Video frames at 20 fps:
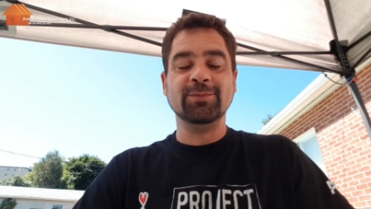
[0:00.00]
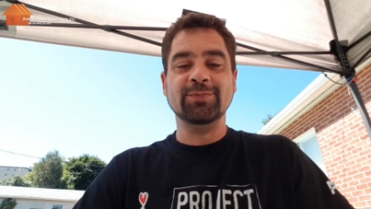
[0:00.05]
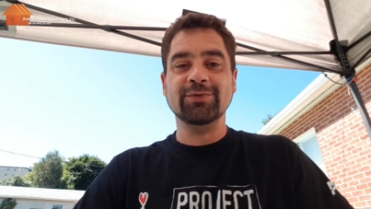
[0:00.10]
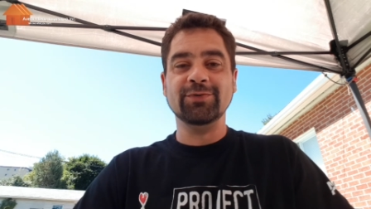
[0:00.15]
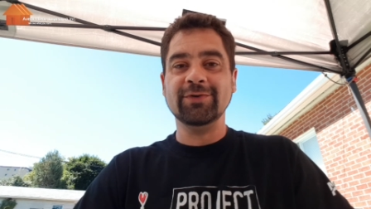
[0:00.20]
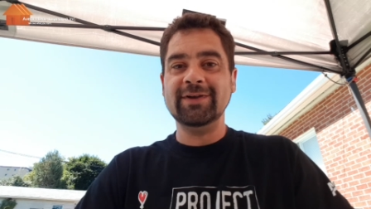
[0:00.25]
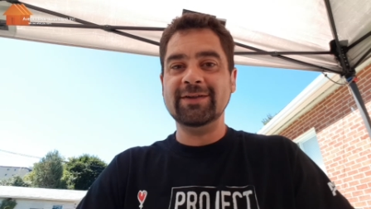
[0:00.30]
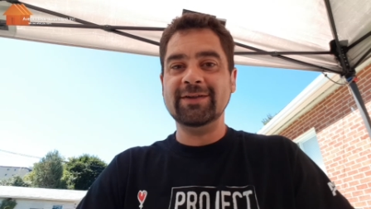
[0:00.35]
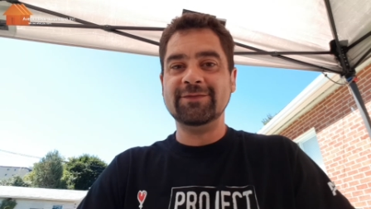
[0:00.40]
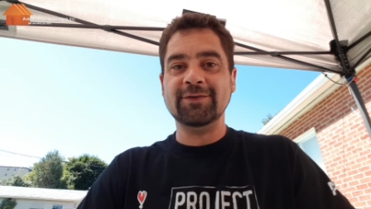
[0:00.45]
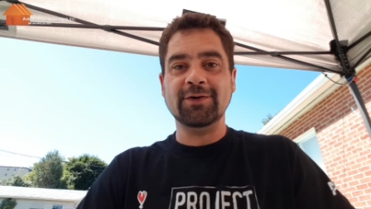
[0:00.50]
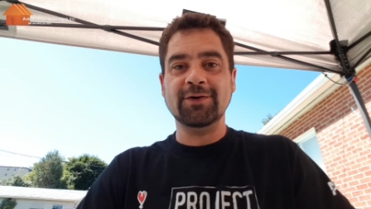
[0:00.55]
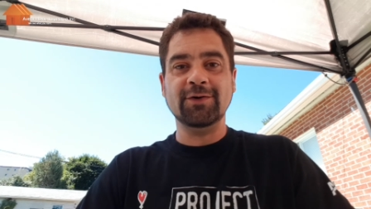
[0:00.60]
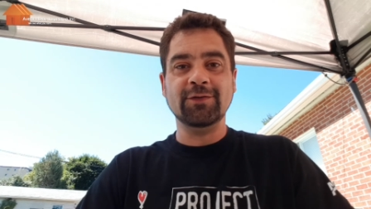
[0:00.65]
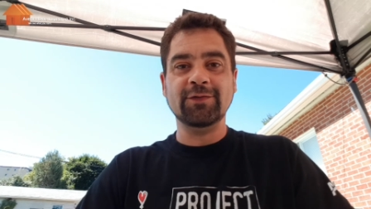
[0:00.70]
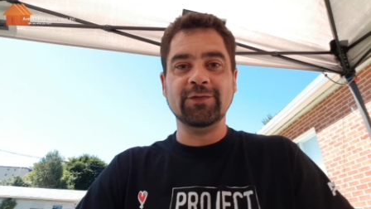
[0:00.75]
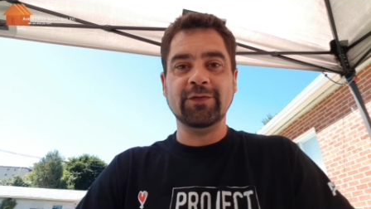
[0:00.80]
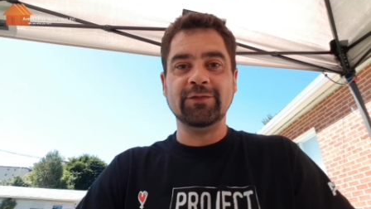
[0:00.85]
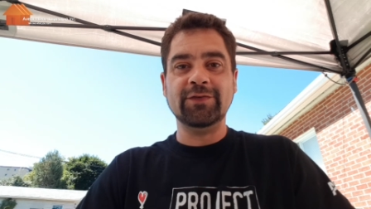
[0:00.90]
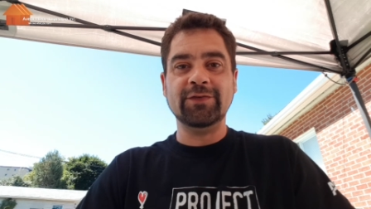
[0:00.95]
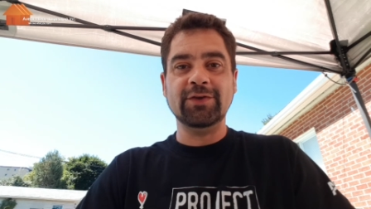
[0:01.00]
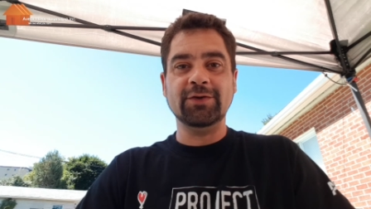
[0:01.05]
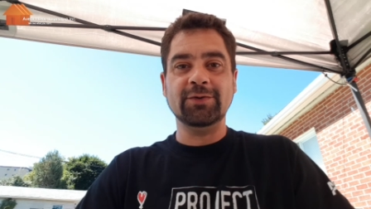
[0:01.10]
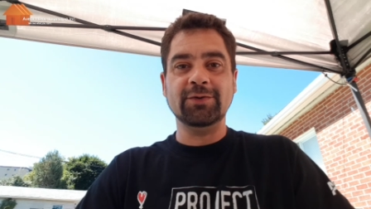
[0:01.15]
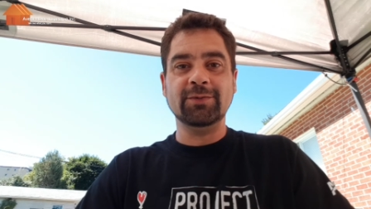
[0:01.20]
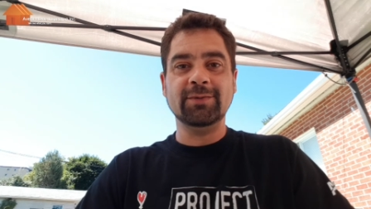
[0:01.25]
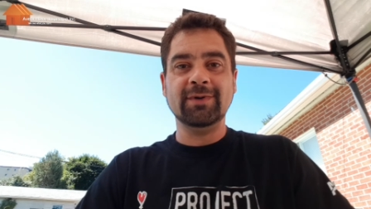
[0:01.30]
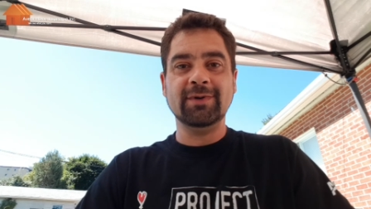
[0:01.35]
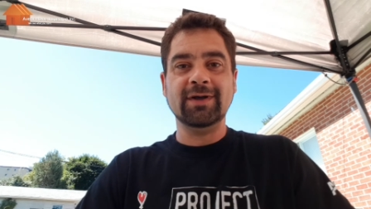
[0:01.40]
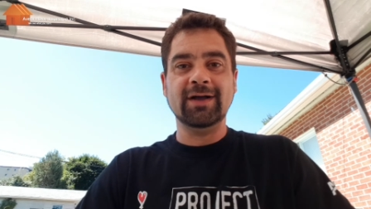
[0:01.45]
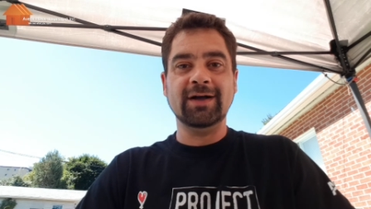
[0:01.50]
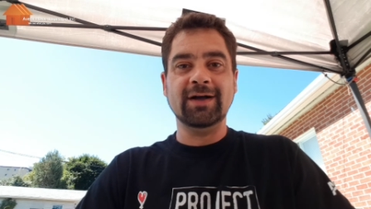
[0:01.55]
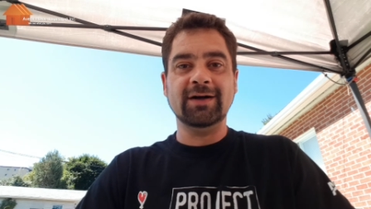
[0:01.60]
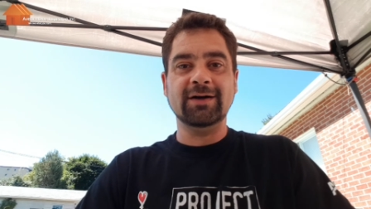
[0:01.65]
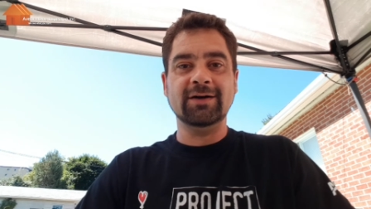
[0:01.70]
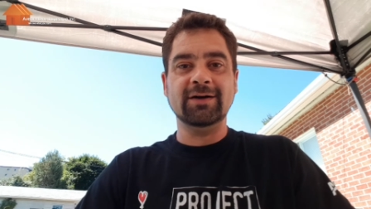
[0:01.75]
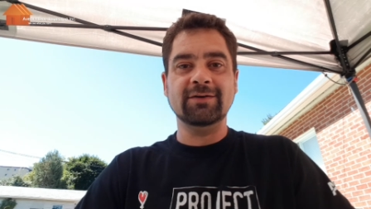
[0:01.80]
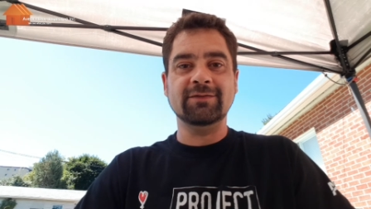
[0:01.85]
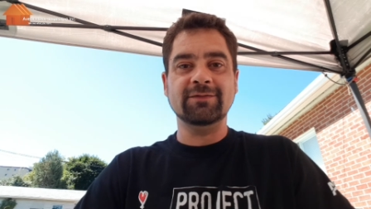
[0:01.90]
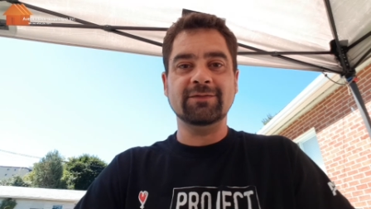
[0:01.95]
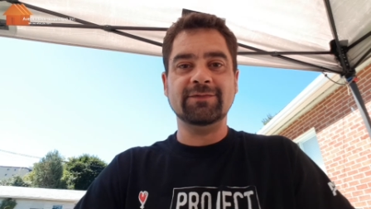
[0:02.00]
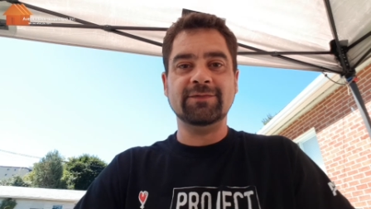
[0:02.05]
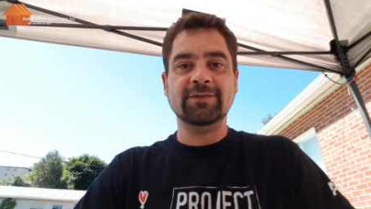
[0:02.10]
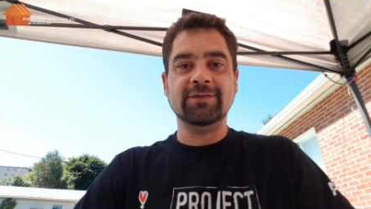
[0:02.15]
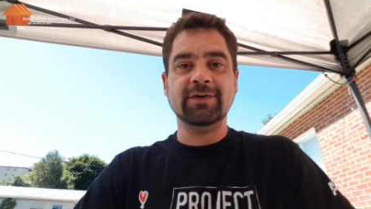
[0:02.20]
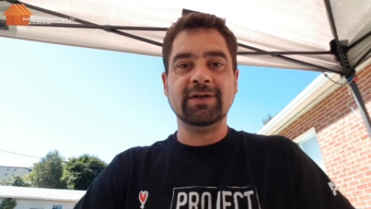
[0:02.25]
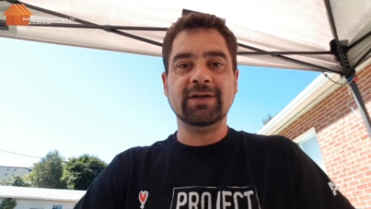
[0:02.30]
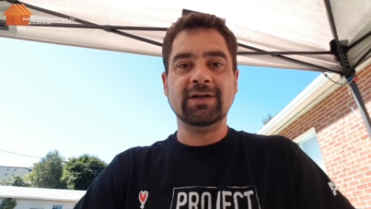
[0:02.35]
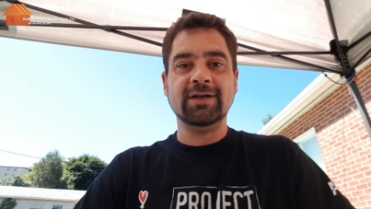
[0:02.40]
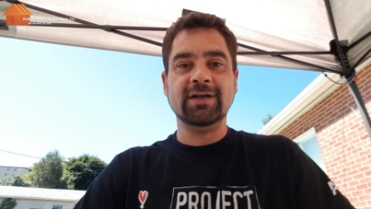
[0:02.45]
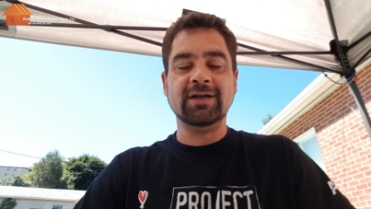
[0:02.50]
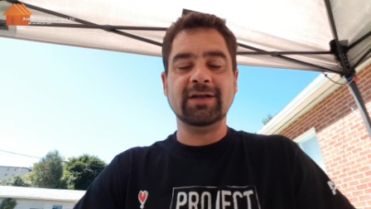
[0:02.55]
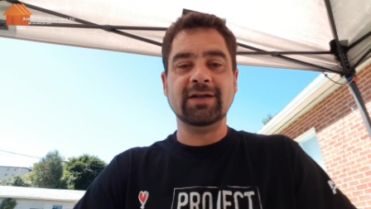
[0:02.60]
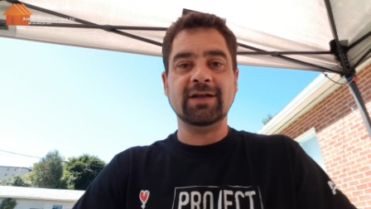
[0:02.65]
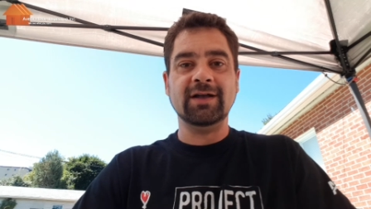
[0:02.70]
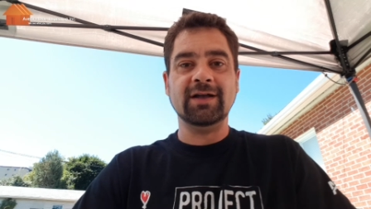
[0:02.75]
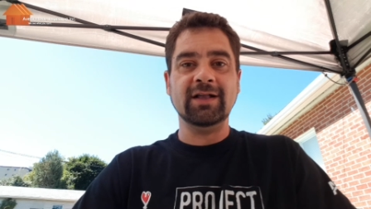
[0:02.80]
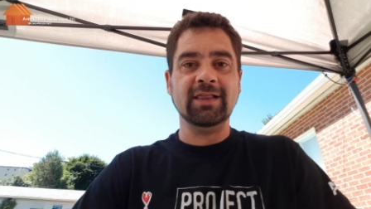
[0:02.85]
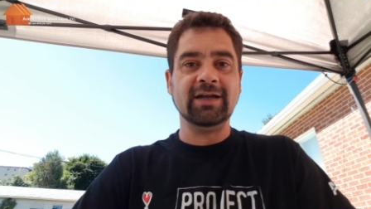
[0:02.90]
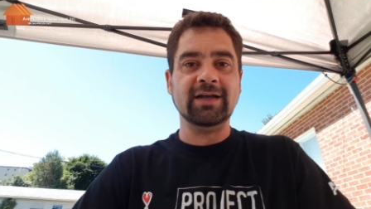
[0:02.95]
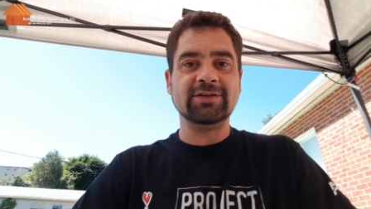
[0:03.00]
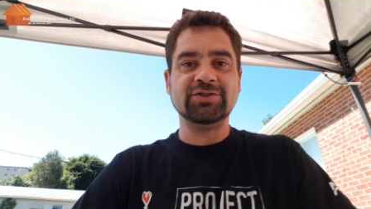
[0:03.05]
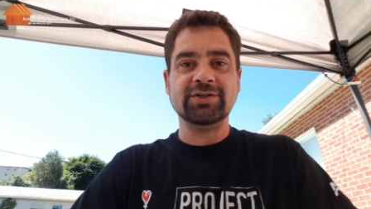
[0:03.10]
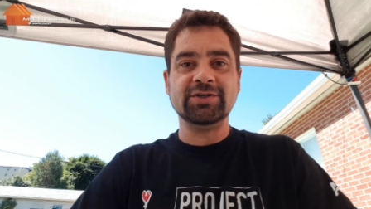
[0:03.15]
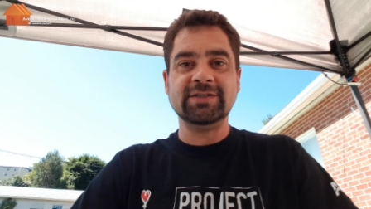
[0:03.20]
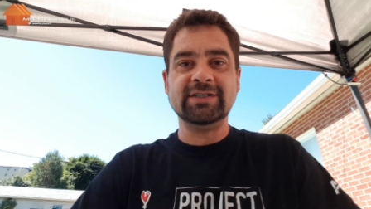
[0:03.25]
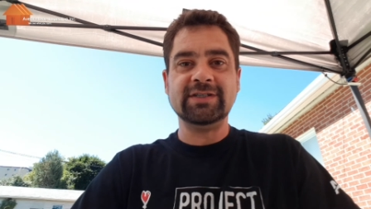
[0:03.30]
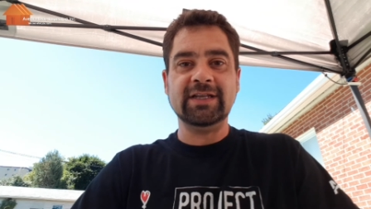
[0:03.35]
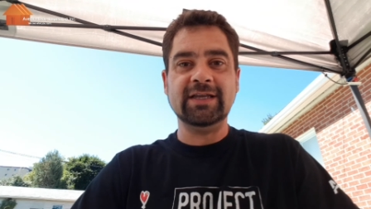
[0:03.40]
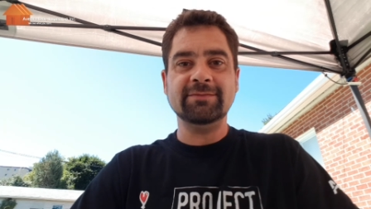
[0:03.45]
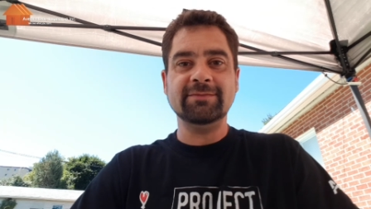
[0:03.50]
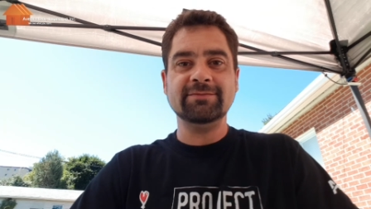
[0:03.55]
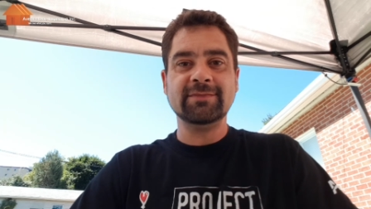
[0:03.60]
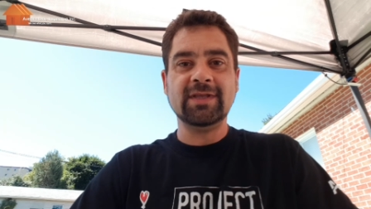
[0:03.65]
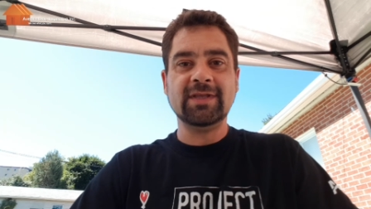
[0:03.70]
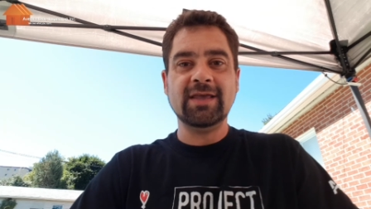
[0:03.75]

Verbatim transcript: brief overview of electricity.